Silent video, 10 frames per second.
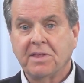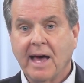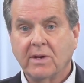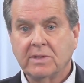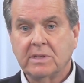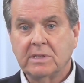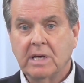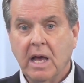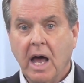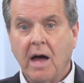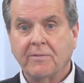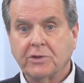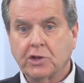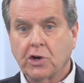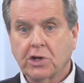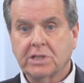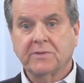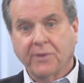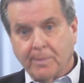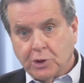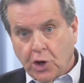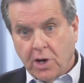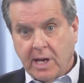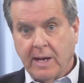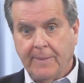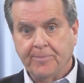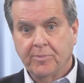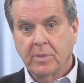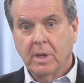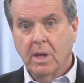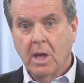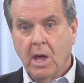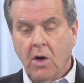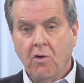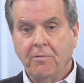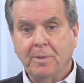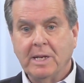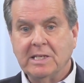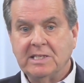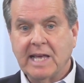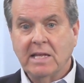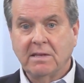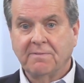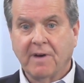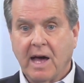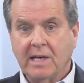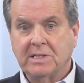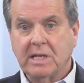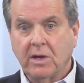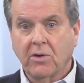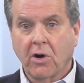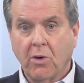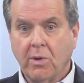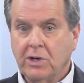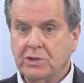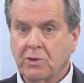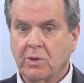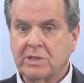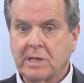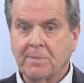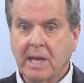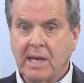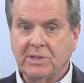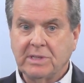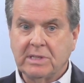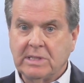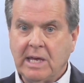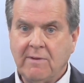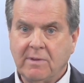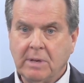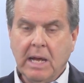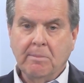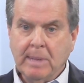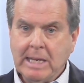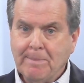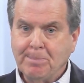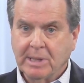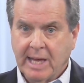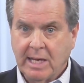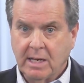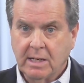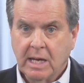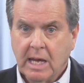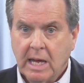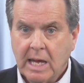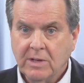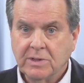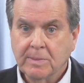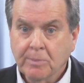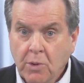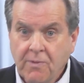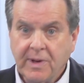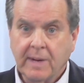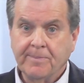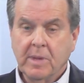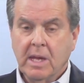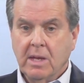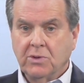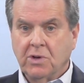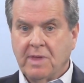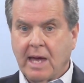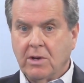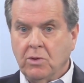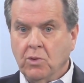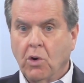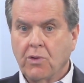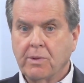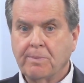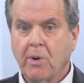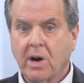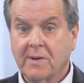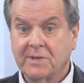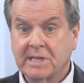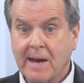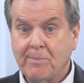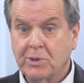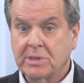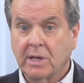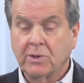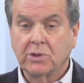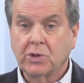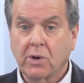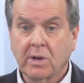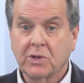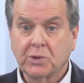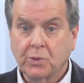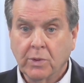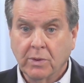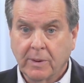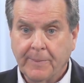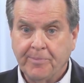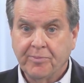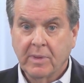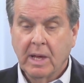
thousands of Turks from Turkey who've been incentivized, encouraged, or in some cases even manipulated into moving to that northern part of Cyprus under Turkish rule,